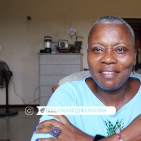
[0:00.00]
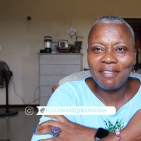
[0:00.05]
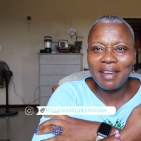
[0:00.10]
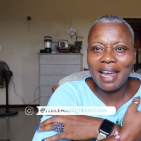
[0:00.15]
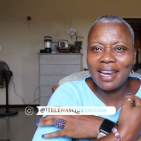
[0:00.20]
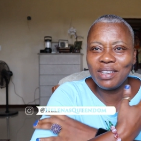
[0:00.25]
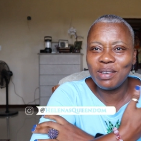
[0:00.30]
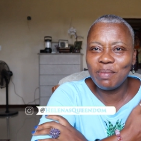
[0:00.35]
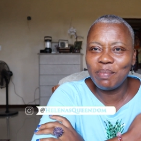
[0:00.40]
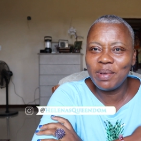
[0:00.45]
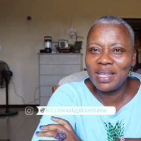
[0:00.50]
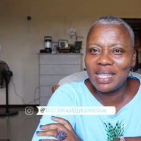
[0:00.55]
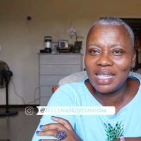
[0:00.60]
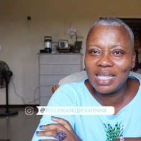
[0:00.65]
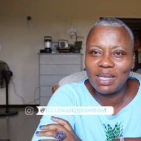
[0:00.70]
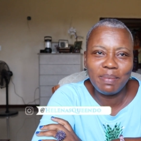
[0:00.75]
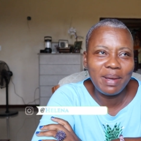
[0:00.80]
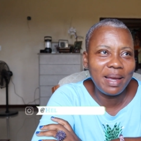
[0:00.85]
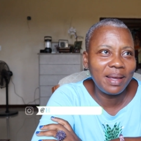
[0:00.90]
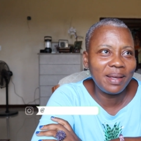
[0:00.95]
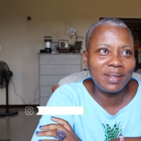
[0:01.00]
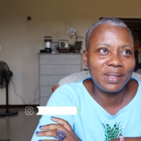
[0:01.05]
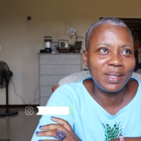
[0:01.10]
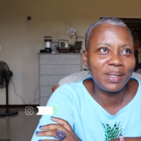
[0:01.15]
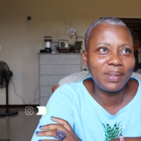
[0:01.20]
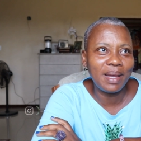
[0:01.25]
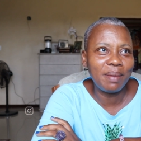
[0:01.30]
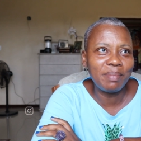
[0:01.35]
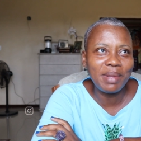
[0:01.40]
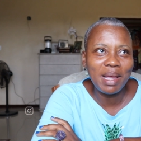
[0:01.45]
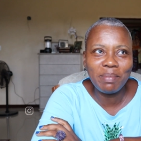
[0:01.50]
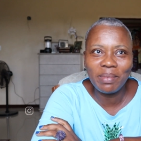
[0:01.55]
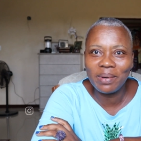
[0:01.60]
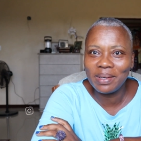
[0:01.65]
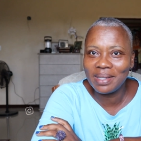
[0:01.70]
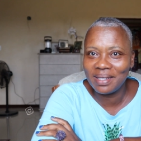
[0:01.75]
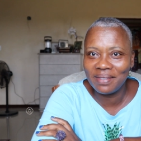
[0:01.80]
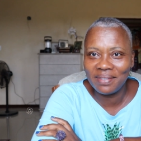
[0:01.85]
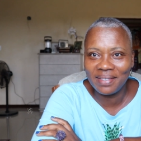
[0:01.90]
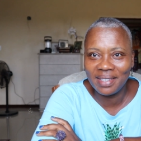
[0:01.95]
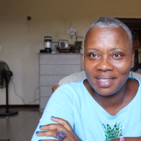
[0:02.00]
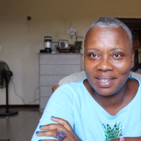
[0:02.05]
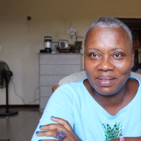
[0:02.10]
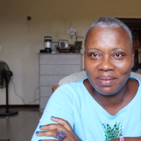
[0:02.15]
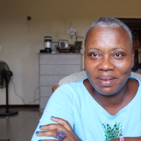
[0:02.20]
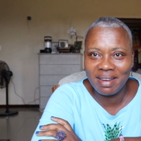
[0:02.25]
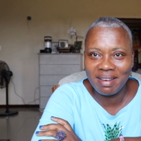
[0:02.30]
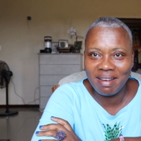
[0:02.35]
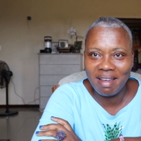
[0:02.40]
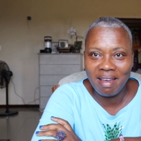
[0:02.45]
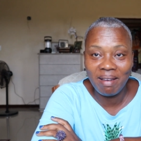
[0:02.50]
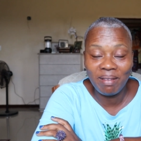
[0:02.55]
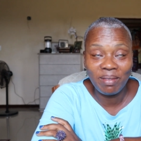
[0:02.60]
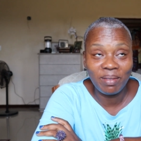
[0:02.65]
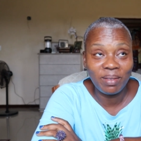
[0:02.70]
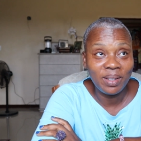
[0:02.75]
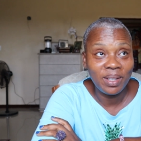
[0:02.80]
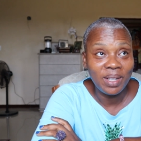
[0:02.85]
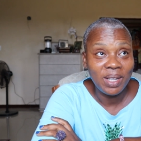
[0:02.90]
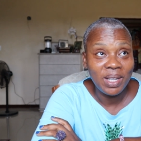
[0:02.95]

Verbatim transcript: David, I need to be inspired too. I'm not motivated right now.